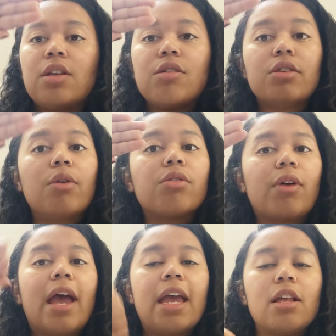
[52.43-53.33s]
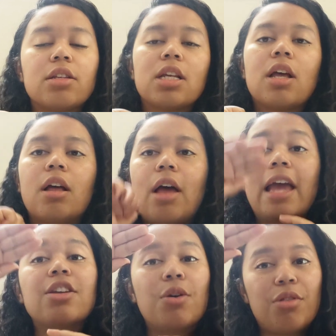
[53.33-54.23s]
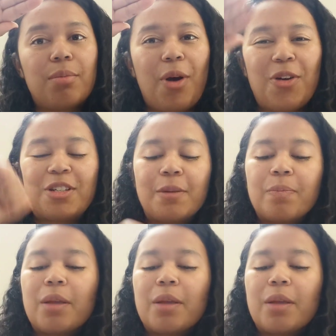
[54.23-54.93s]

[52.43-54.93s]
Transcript: and these notes are eight notes apart.